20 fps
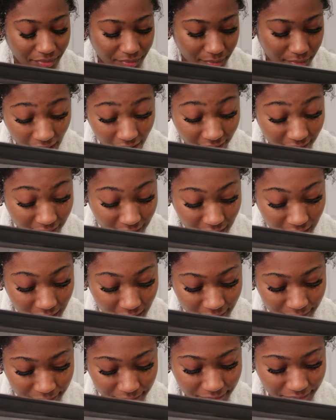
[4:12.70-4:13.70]

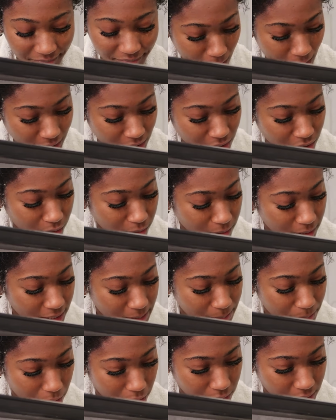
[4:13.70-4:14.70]
Carrington, why'd you do
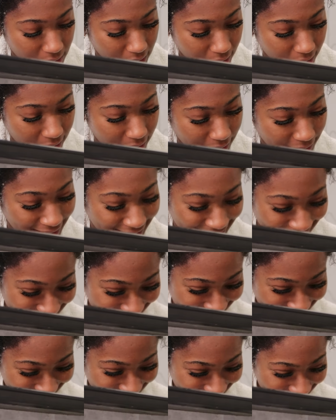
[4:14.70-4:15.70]
this, broski?
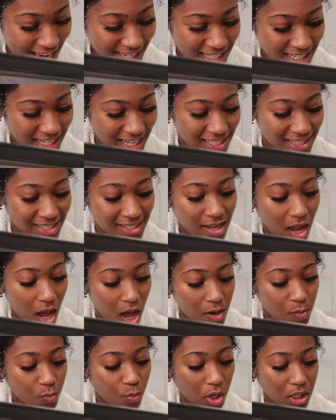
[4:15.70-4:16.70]
I should have
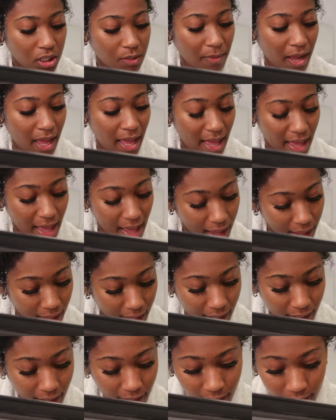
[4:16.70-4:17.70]
done wash my
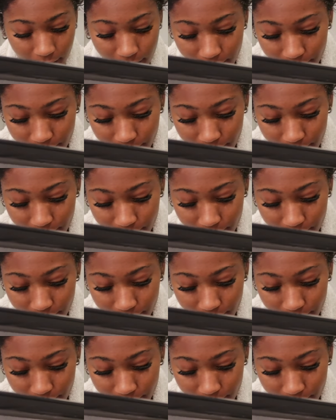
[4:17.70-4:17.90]
hair.